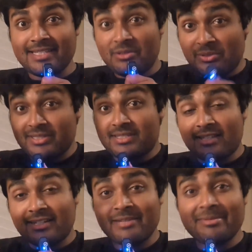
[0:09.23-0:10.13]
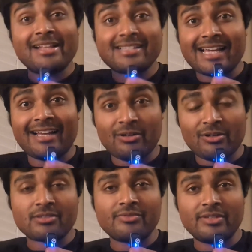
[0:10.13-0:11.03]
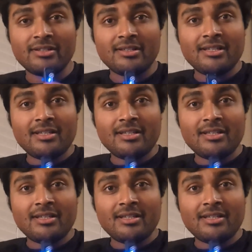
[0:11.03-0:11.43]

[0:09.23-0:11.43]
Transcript: who has studied maths at Oxford.